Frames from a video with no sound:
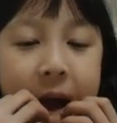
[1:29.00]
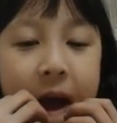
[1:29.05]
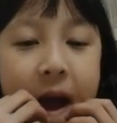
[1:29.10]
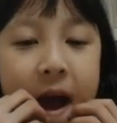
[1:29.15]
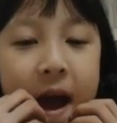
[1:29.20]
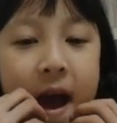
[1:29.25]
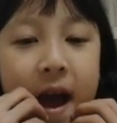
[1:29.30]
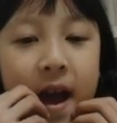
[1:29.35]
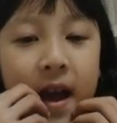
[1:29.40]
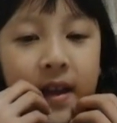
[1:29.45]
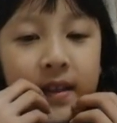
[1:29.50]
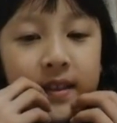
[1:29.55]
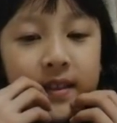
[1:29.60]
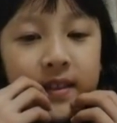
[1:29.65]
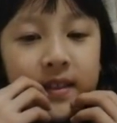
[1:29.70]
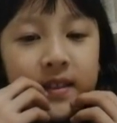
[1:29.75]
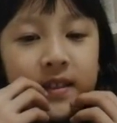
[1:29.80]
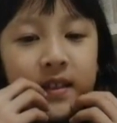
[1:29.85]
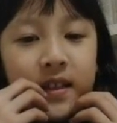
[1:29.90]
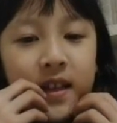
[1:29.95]

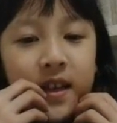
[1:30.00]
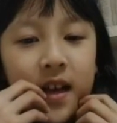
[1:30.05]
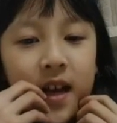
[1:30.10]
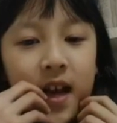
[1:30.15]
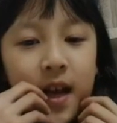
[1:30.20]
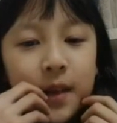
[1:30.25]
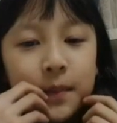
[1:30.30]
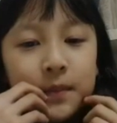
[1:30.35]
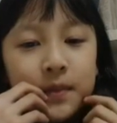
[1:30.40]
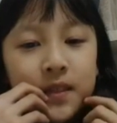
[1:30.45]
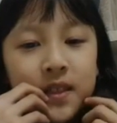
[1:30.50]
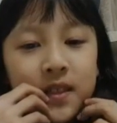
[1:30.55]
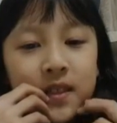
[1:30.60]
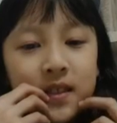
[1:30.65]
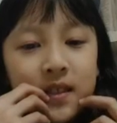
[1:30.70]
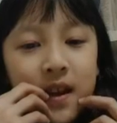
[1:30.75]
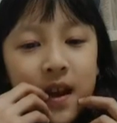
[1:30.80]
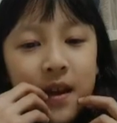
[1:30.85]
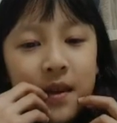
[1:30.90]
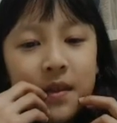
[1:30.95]
and I'm
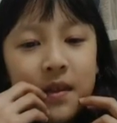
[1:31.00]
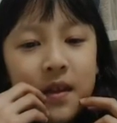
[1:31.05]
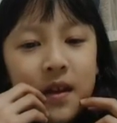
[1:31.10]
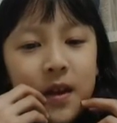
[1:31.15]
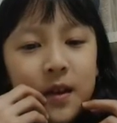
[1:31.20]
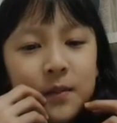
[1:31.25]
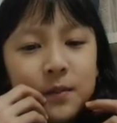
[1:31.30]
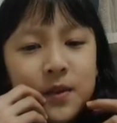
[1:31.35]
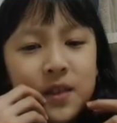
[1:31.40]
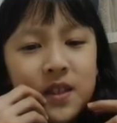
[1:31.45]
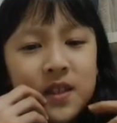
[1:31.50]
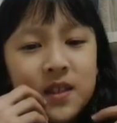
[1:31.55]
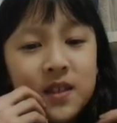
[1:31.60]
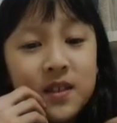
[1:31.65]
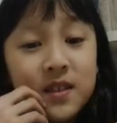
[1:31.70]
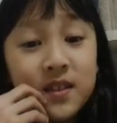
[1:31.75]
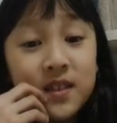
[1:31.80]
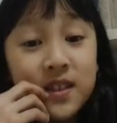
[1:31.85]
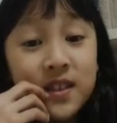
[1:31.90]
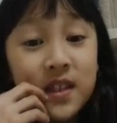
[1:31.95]
I think I'm
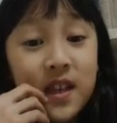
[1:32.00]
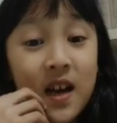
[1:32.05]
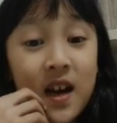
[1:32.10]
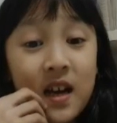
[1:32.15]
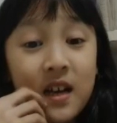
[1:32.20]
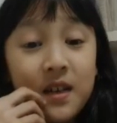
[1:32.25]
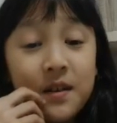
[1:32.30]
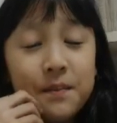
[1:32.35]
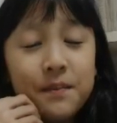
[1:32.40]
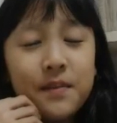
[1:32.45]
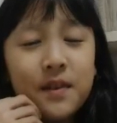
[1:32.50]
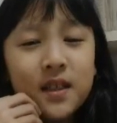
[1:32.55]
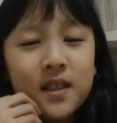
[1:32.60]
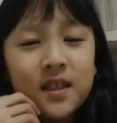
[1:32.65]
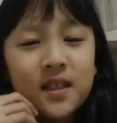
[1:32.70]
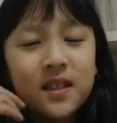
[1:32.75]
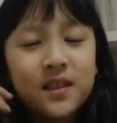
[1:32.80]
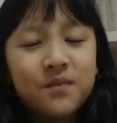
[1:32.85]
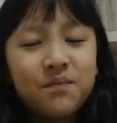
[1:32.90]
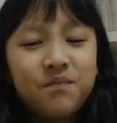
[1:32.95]
still young,
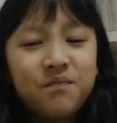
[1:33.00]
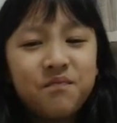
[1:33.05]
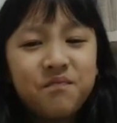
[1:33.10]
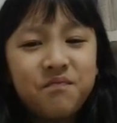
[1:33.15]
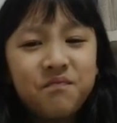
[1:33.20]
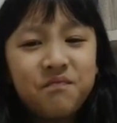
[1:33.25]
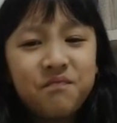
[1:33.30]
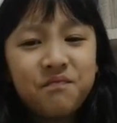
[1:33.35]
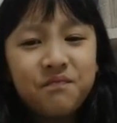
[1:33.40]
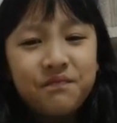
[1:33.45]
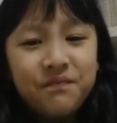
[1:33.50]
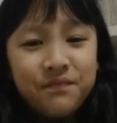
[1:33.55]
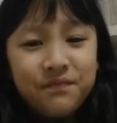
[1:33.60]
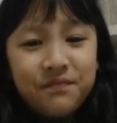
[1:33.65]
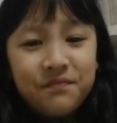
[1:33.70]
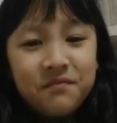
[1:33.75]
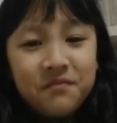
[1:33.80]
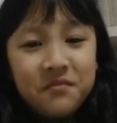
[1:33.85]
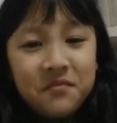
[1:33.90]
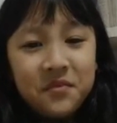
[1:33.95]
but
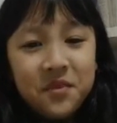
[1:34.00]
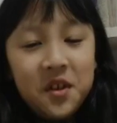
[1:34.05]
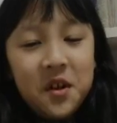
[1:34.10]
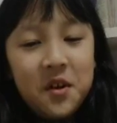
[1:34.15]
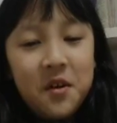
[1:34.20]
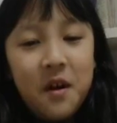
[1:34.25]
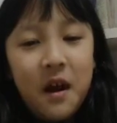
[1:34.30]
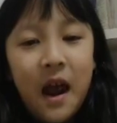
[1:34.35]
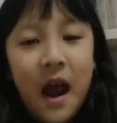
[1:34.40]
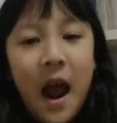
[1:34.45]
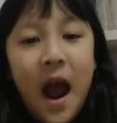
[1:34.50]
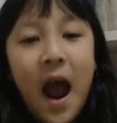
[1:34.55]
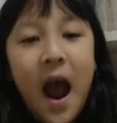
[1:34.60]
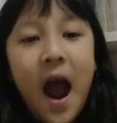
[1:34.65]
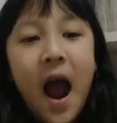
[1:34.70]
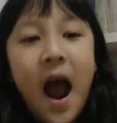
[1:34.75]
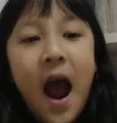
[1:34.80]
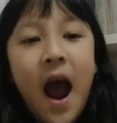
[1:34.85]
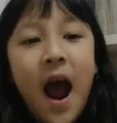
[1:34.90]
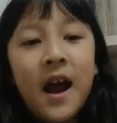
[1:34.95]
no,
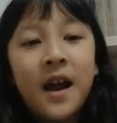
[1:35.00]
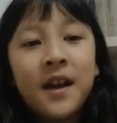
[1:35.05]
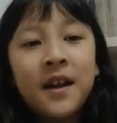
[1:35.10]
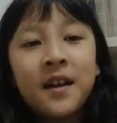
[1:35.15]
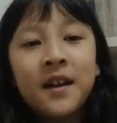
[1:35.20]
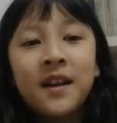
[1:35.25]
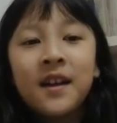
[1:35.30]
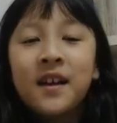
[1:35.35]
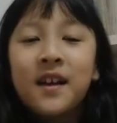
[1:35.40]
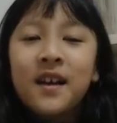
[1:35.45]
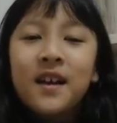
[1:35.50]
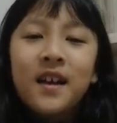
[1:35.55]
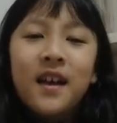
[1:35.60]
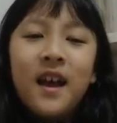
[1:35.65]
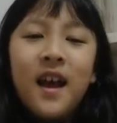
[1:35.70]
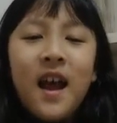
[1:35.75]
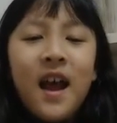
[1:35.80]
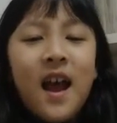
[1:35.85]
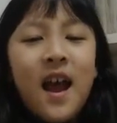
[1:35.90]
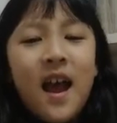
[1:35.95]
I
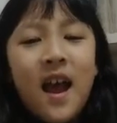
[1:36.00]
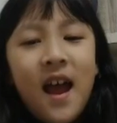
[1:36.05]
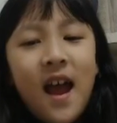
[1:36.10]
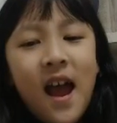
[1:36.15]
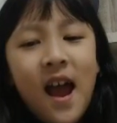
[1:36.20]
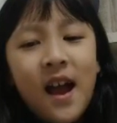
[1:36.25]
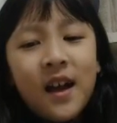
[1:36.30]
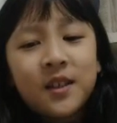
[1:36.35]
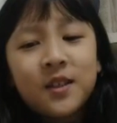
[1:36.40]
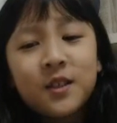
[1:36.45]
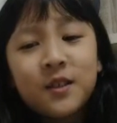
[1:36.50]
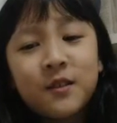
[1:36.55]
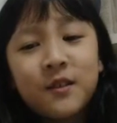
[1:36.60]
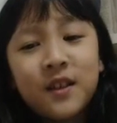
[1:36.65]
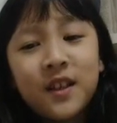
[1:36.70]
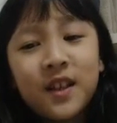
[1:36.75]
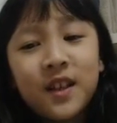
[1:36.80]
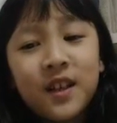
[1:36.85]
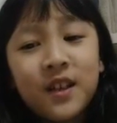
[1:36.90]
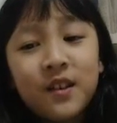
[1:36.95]

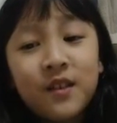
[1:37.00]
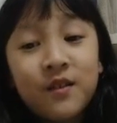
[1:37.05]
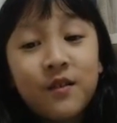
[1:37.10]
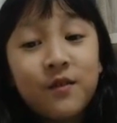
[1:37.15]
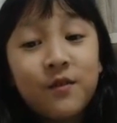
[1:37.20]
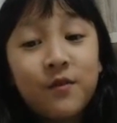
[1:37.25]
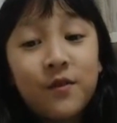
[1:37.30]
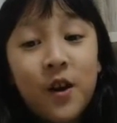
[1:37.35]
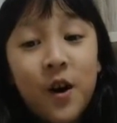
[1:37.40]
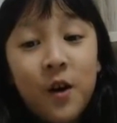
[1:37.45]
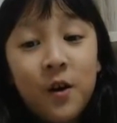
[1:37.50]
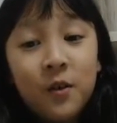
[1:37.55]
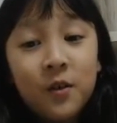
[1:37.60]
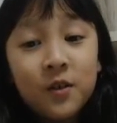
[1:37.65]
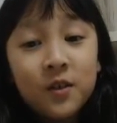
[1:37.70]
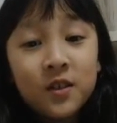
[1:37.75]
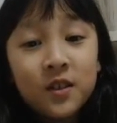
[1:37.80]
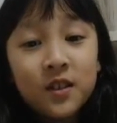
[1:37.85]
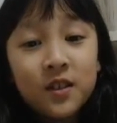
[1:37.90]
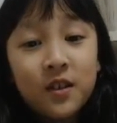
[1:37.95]
actually grew.
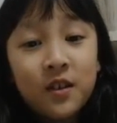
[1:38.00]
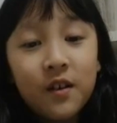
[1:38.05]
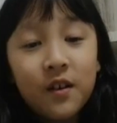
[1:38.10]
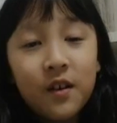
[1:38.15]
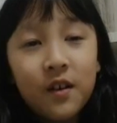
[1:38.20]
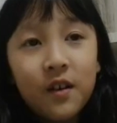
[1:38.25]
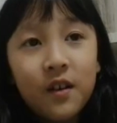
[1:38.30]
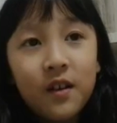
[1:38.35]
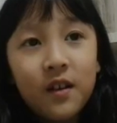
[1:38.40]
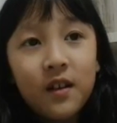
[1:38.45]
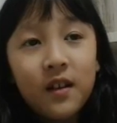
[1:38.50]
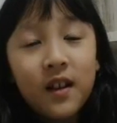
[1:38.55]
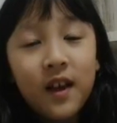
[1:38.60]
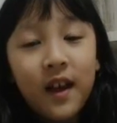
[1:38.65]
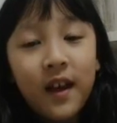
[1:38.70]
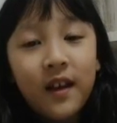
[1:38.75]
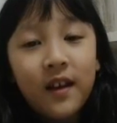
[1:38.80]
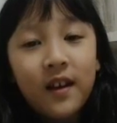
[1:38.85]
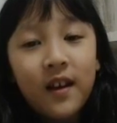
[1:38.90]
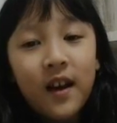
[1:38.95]

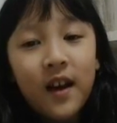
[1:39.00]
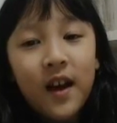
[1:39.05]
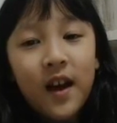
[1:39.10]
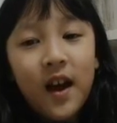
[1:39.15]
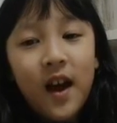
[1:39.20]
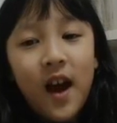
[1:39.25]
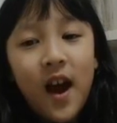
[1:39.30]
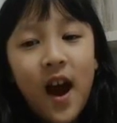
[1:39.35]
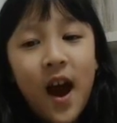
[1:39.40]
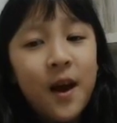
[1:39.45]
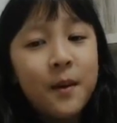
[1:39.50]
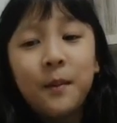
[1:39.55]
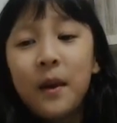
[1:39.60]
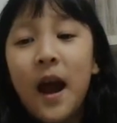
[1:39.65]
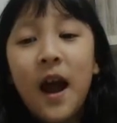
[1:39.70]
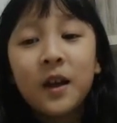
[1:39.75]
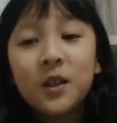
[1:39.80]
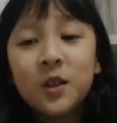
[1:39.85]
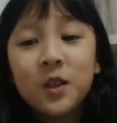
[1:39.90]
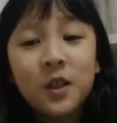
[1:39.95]
like I'm
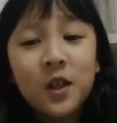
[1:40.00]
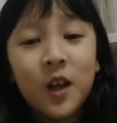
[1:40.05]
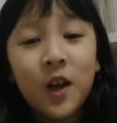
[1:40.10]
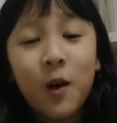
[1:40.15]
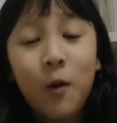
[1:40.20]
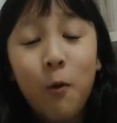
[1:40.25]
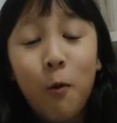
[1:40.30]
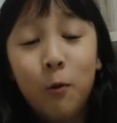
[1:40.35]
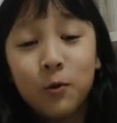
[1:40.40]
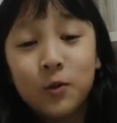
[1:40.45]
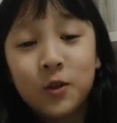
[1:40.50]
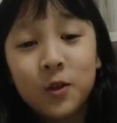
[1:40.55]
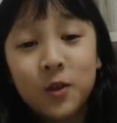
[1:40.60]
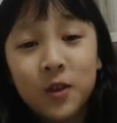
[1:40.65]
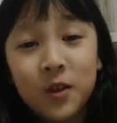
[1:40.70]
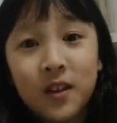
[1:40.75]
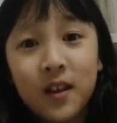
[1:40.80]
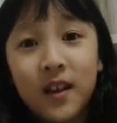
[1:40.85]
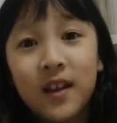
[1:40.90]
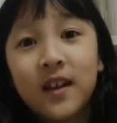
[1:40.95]
actually
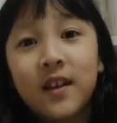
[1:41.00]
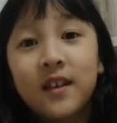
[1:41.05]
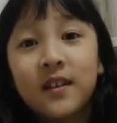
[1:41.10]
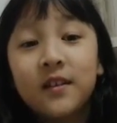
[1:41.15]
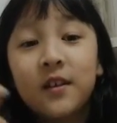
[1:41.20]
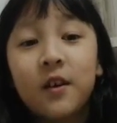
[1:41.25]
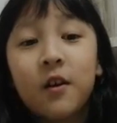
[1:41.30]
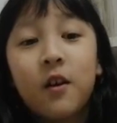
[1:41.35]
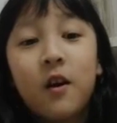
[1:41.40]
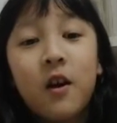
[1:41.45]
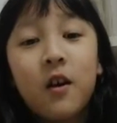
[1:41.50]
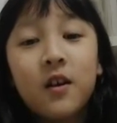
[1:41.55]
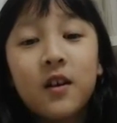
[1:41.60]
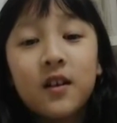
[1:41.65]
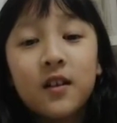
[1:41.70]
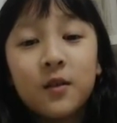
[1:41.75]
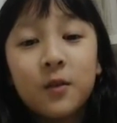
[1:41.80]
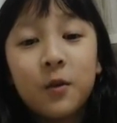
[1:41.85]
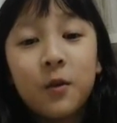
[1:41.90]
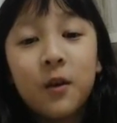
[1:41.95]
older than
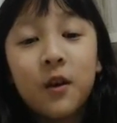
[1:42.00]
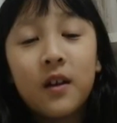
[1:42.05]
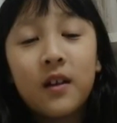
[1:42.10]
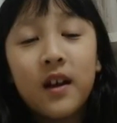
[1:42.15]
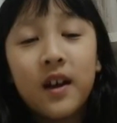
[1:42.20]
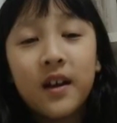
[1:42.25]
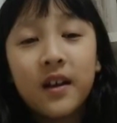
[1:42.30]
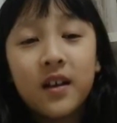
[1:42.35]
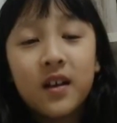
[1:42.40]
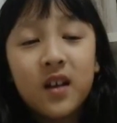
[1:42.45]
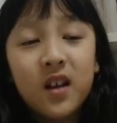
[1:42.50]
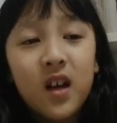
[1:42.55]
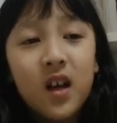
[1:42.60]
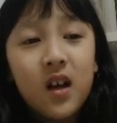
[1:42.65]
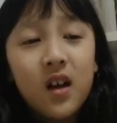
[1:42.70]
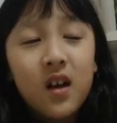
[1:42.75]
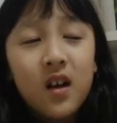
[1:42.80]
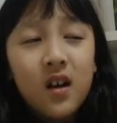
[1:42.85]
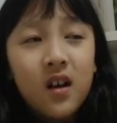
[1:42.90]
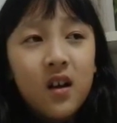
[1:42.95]
kindergarten or like
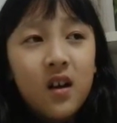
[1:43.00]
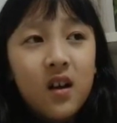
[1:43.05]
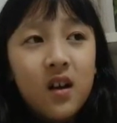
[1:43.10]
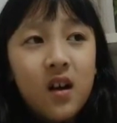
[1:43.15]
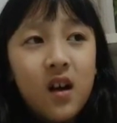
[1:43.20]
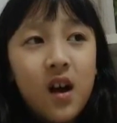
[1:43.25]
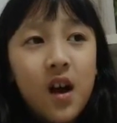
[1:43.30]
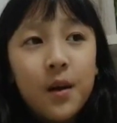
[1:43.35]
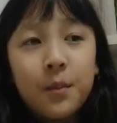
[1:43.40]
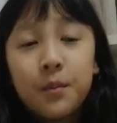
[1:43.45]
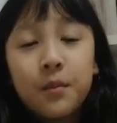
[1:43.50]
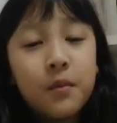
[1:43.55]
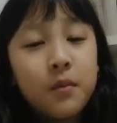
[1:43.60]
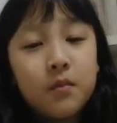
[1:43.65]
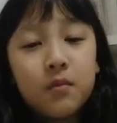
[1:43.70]
I'm